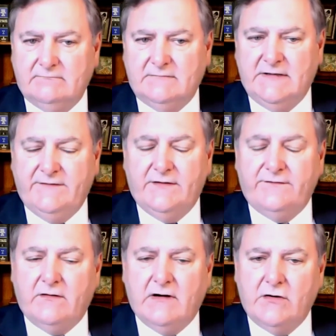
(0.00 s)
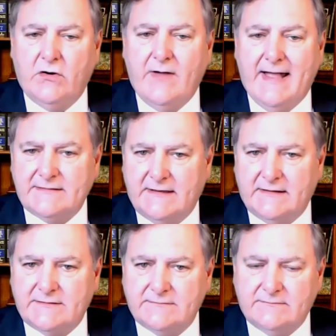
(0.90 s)
even if there are no
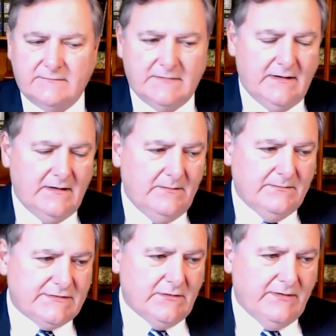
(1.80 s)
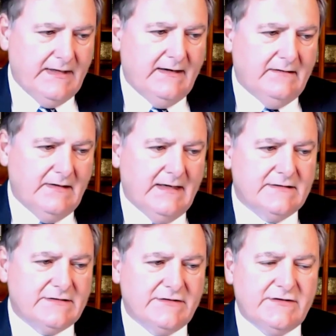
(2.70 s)
assets. So they get
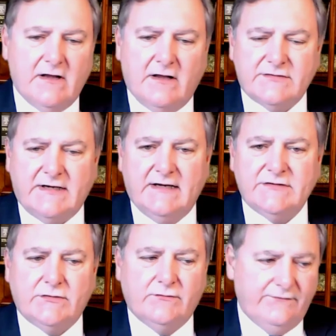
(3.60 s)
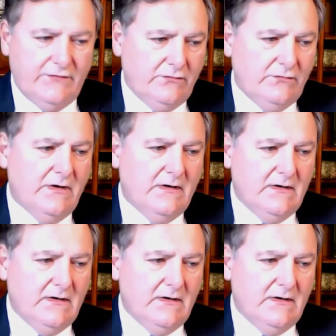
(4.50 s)
$60 a case to review